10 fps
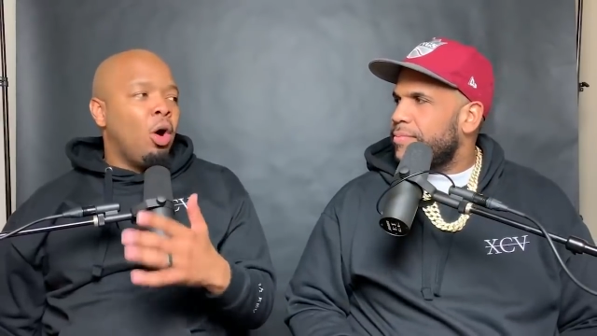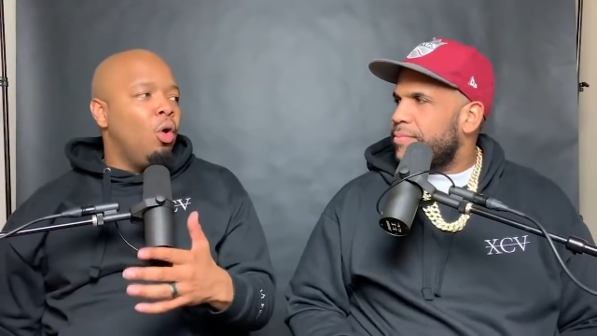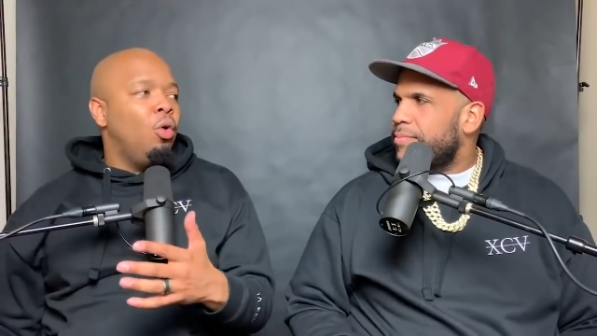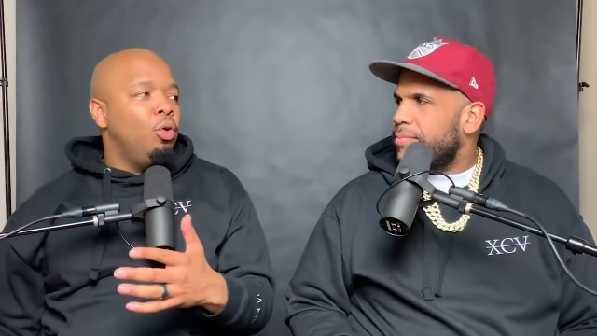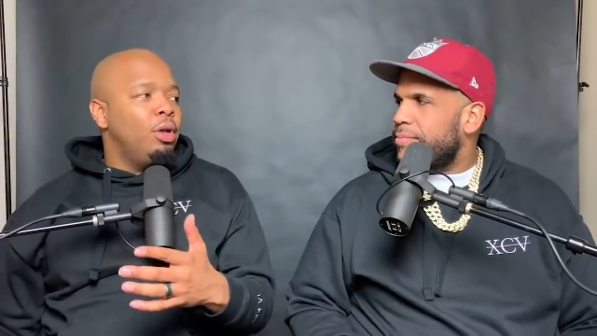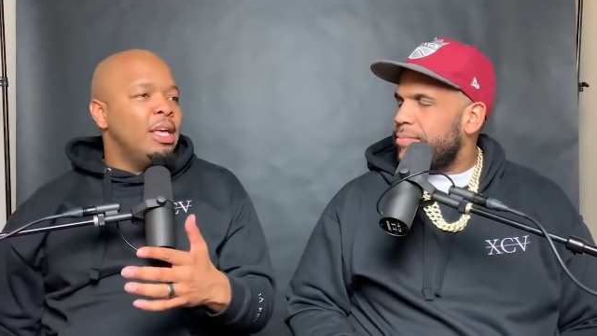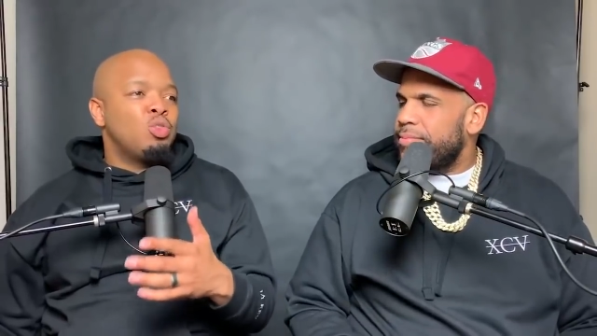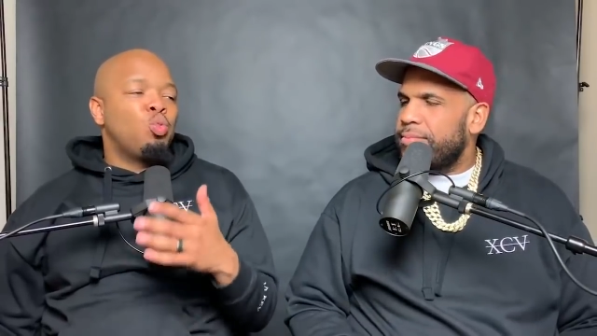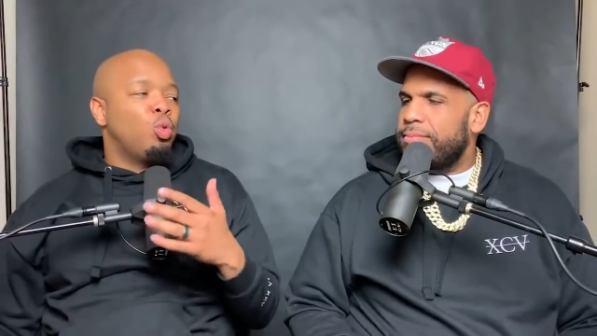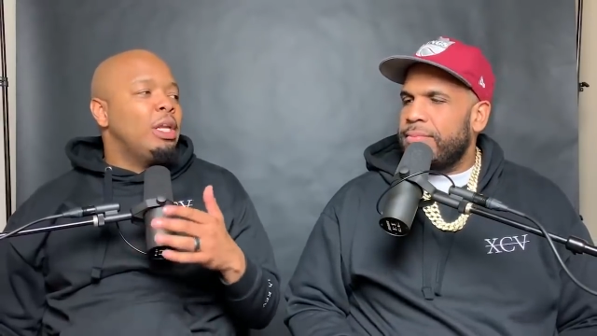Speaker 1: gold
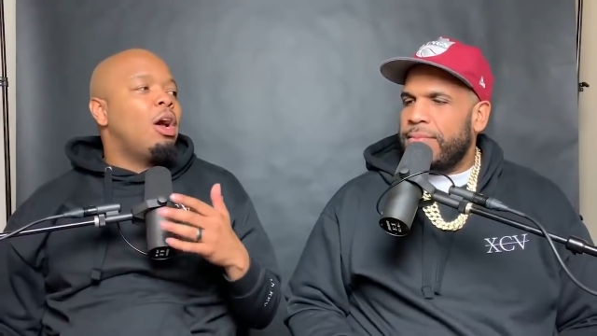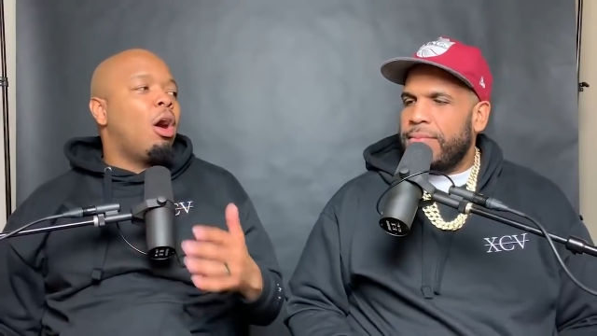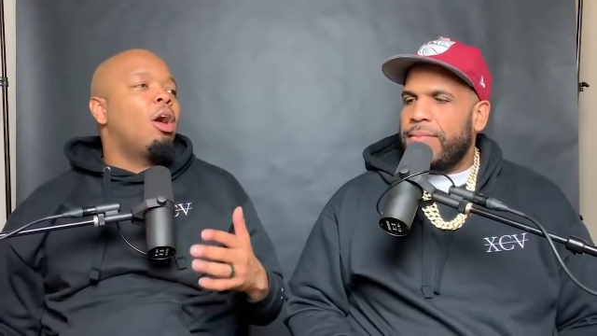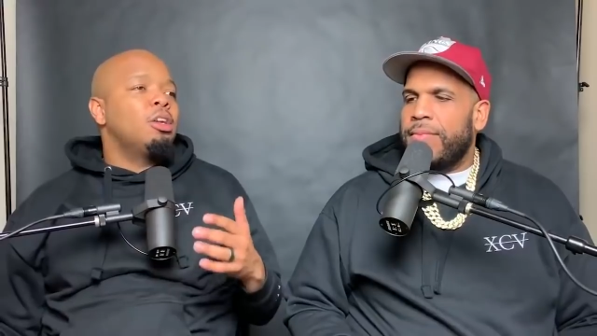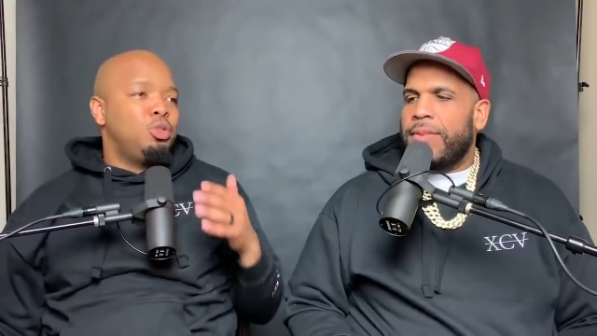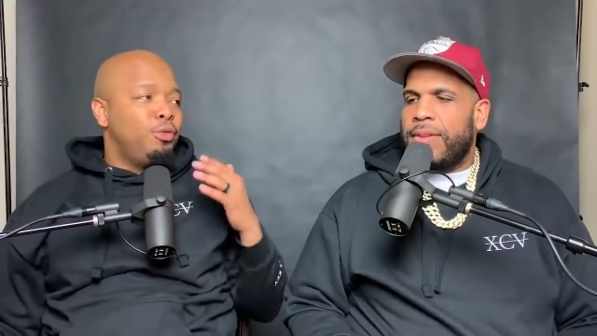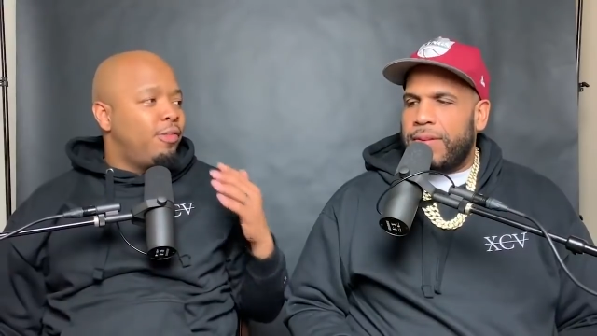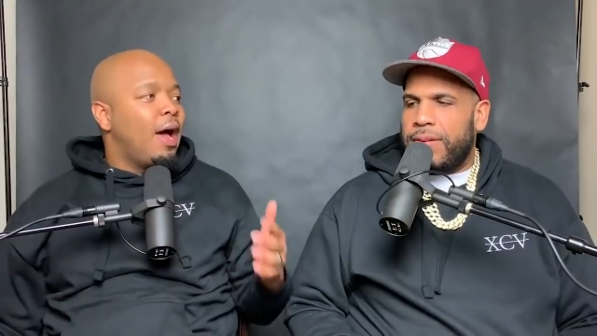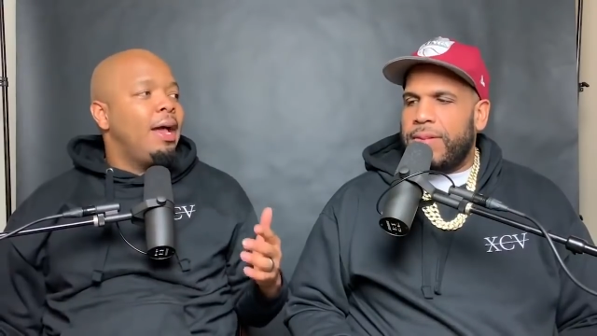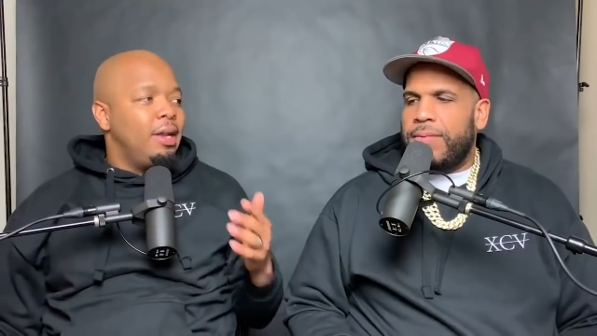is really hard to
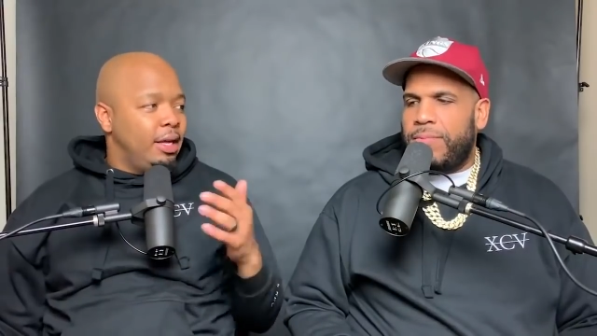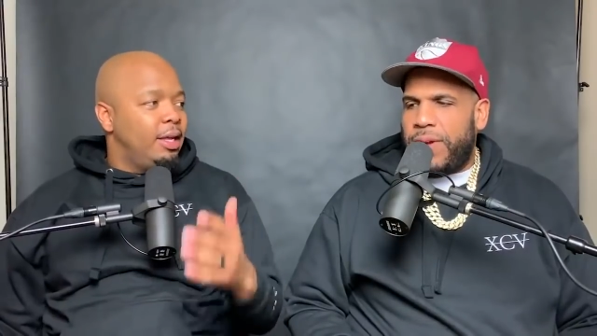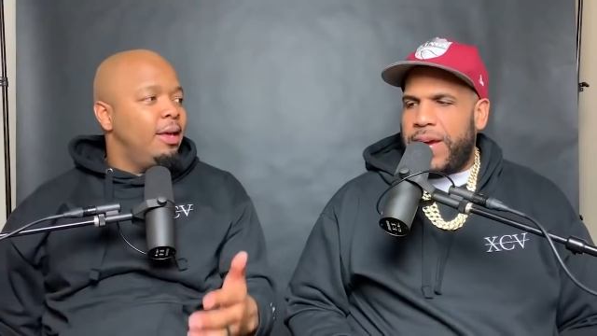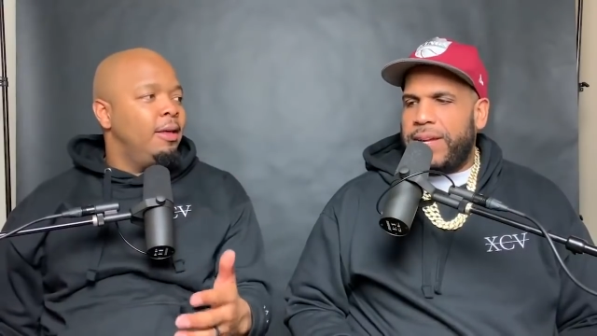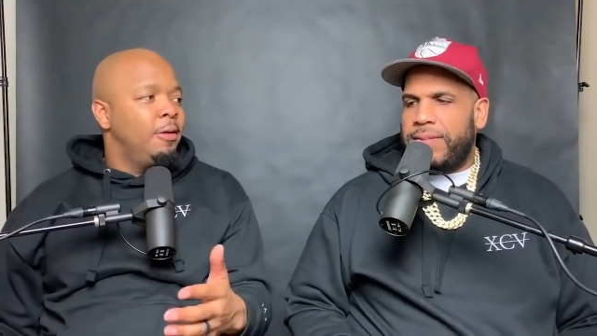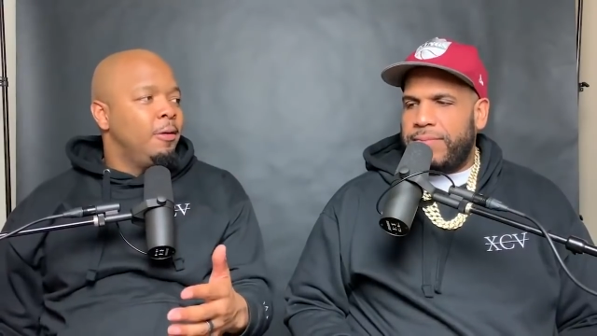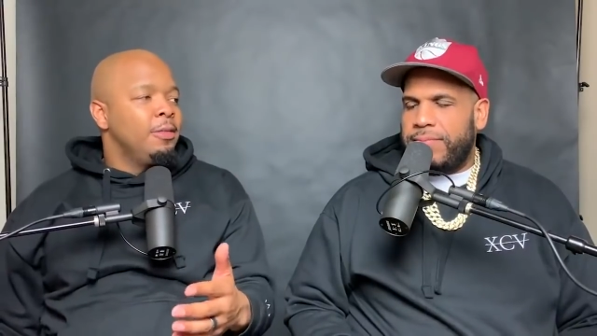find again. Right.